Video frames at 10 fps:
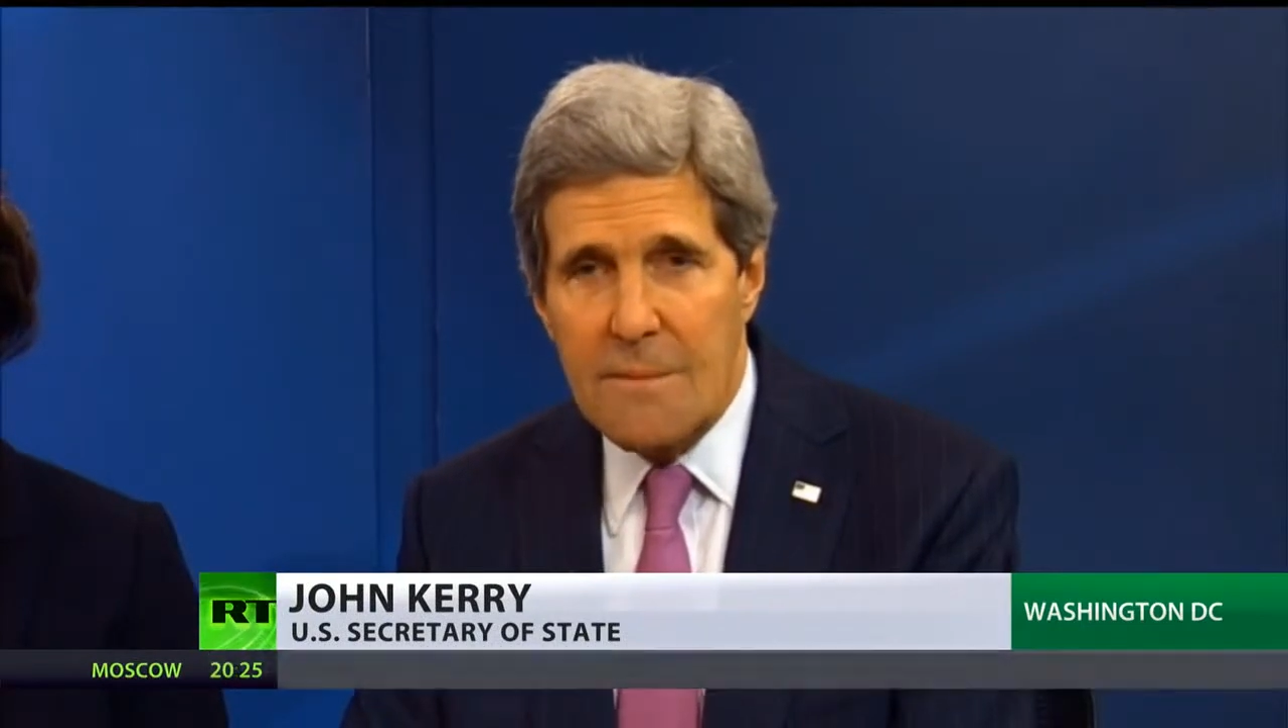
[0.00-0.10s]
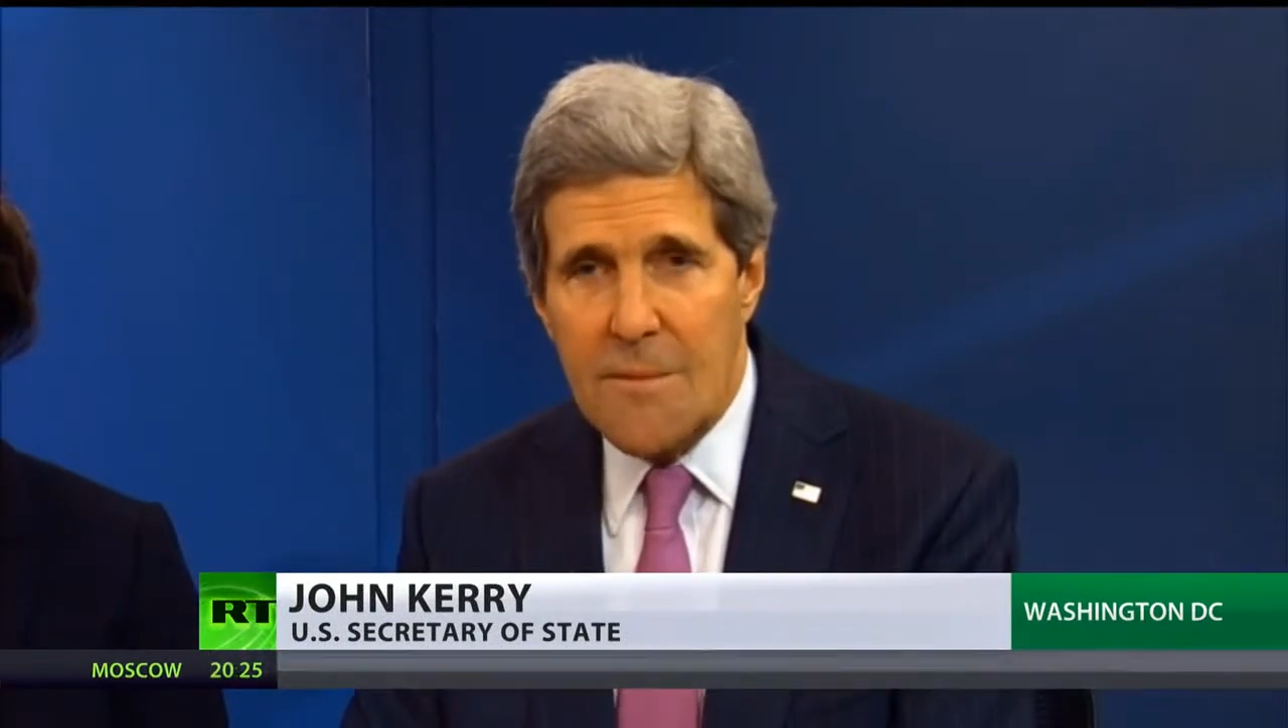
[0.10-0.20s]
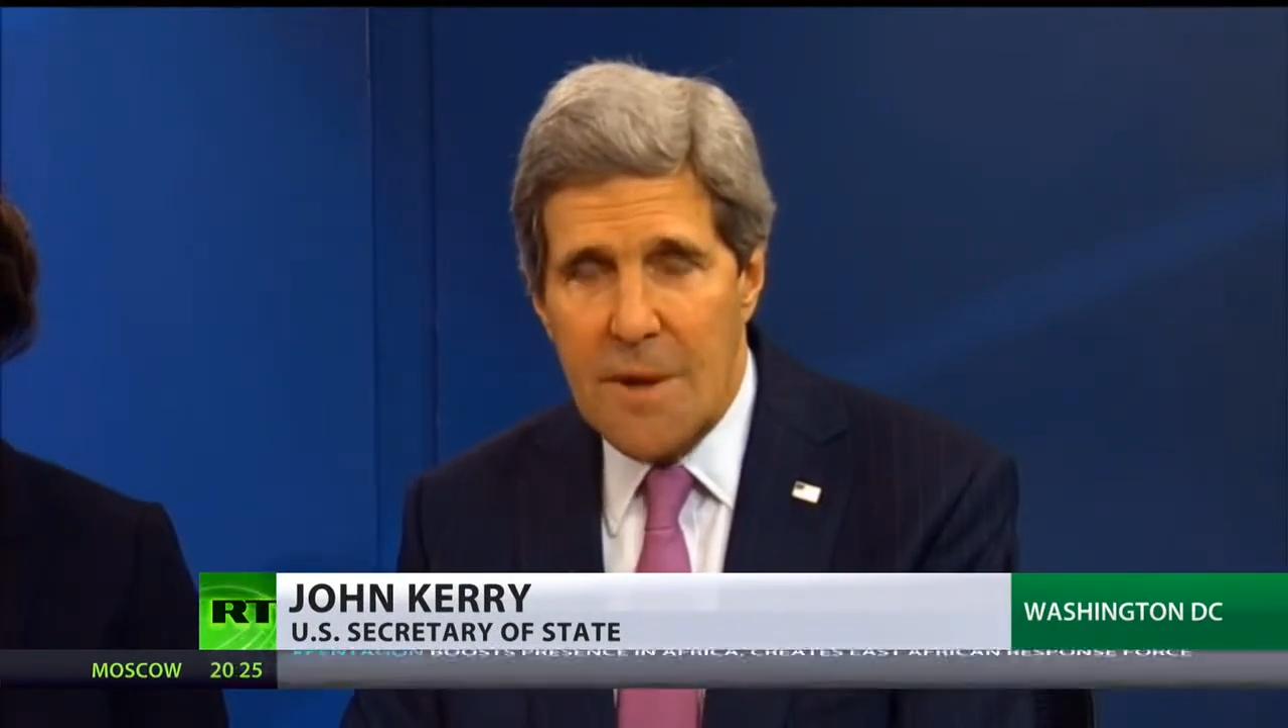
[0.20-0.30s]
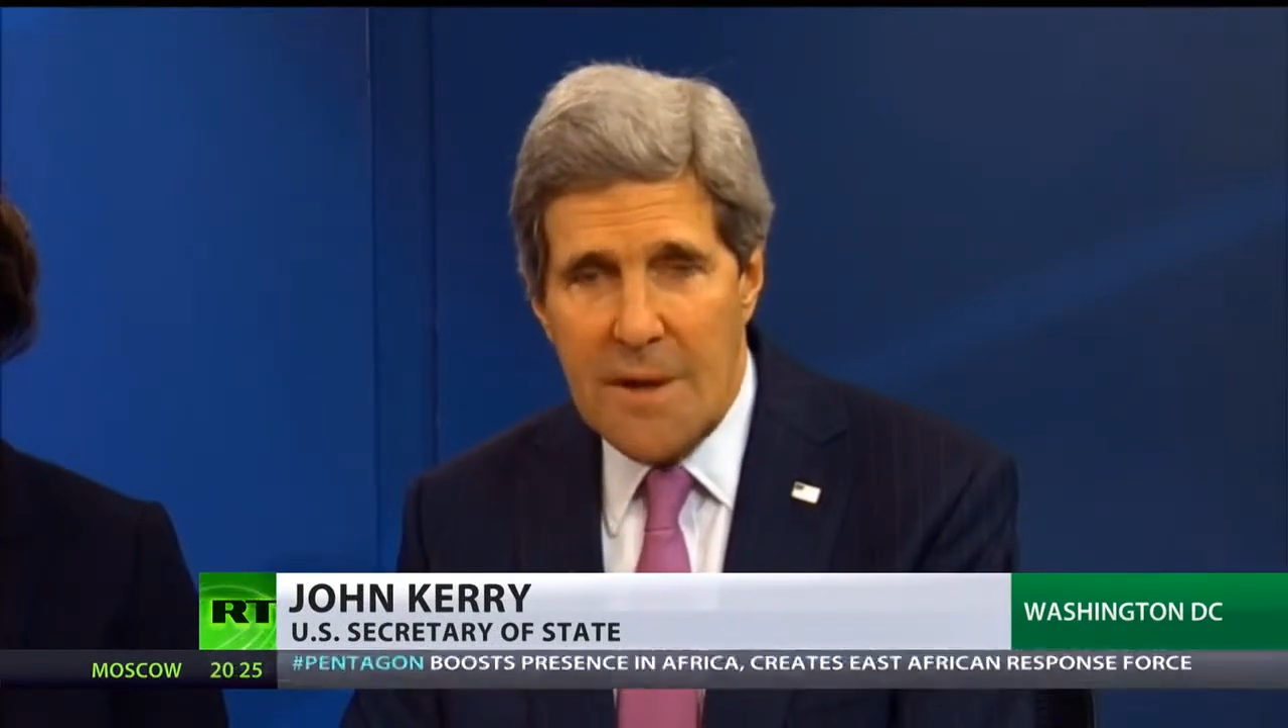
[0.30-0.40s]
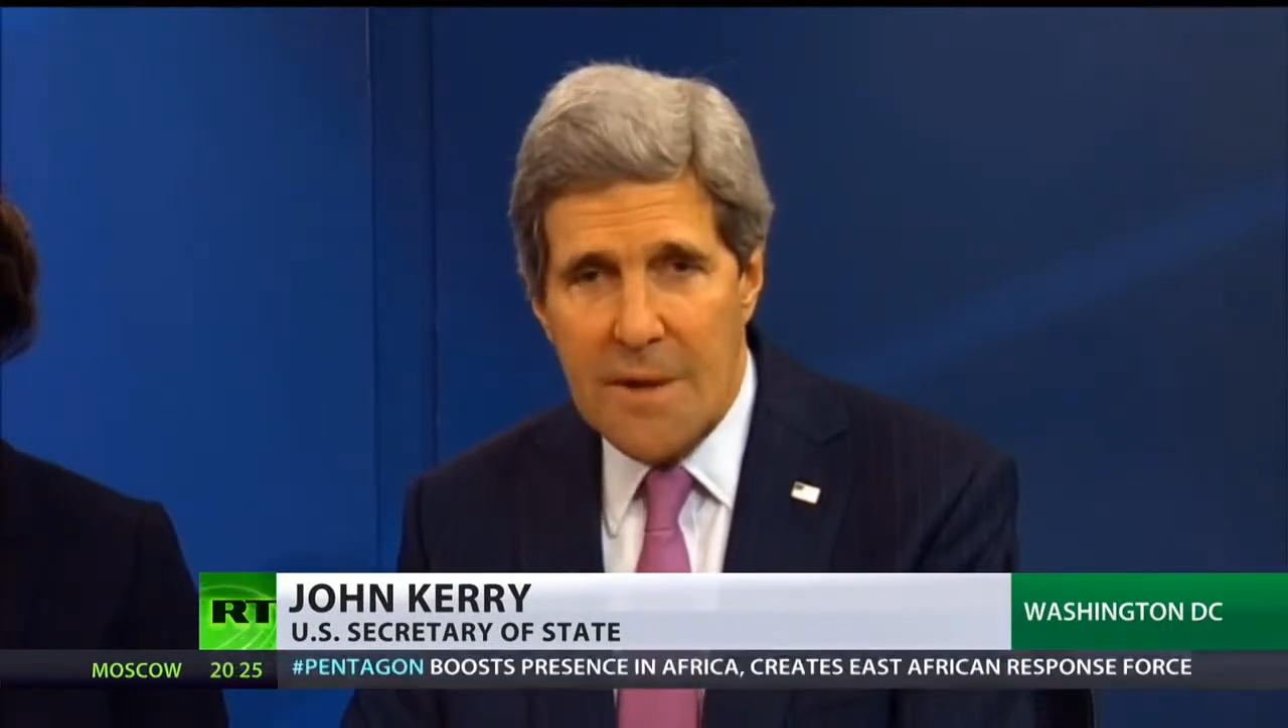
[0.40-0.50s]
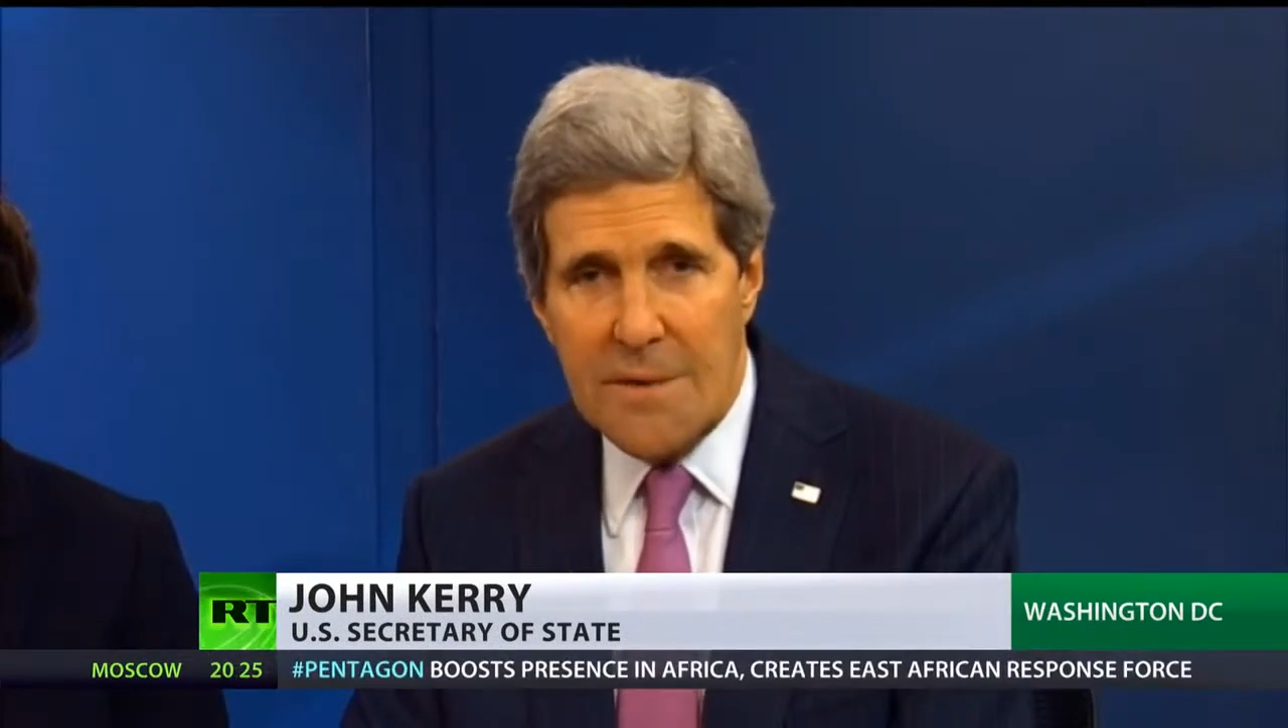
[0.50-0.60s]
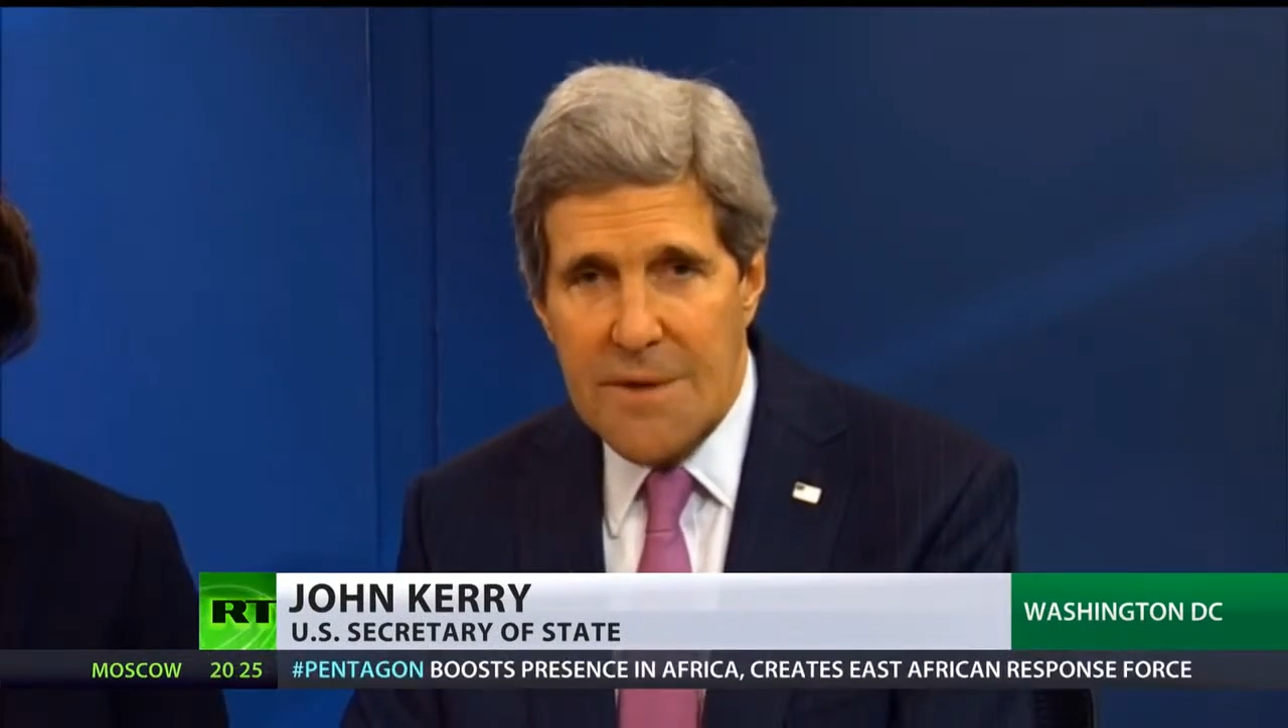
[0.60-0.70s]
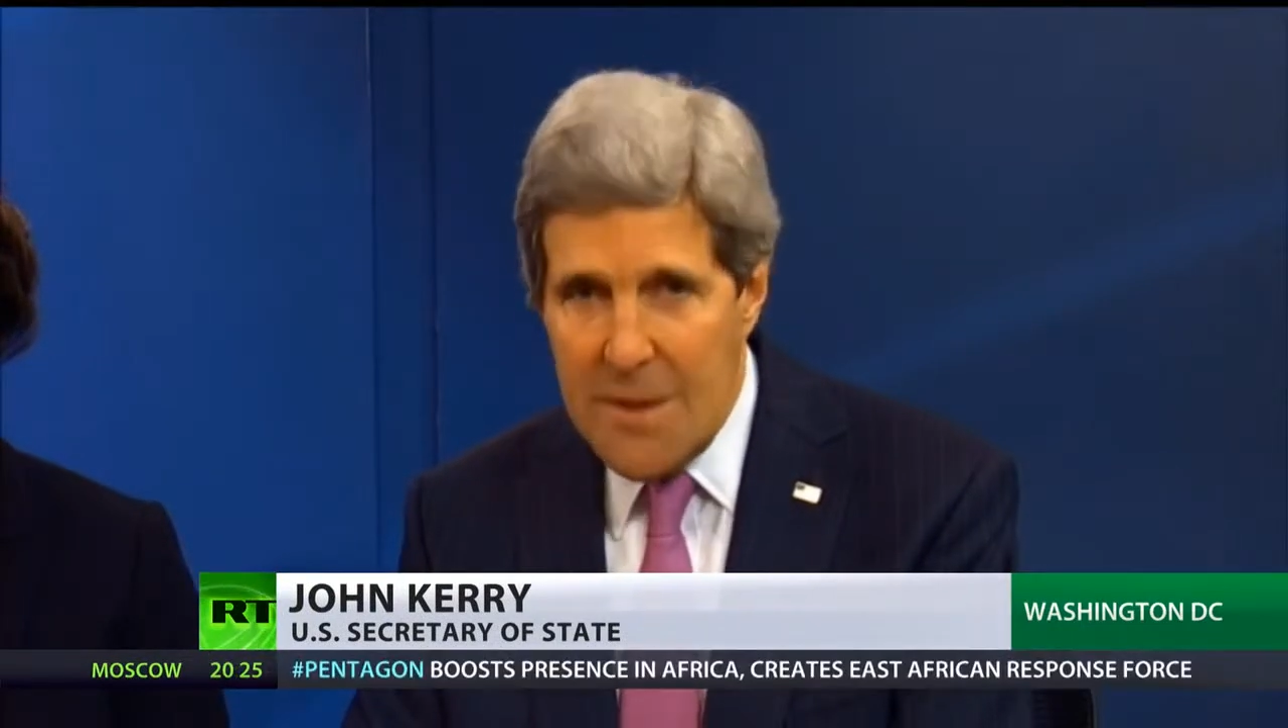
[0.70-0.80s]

really